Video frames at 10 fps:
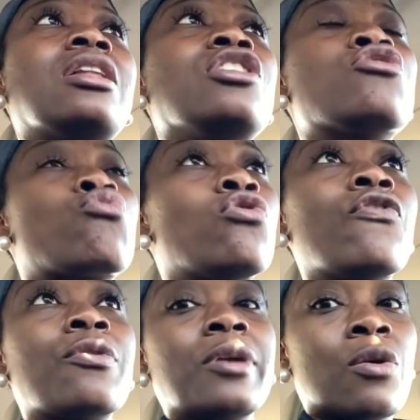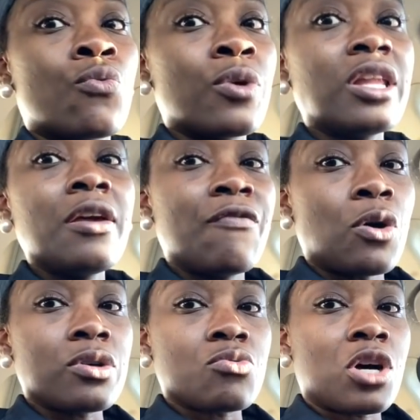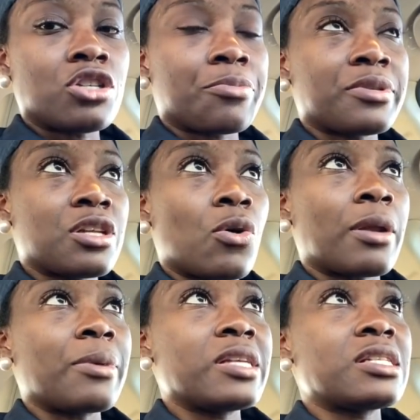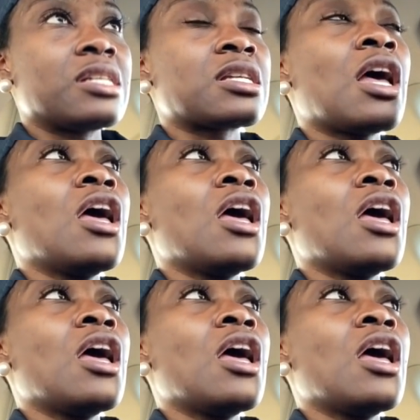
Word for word: leaves room for me to really focus 100% on the business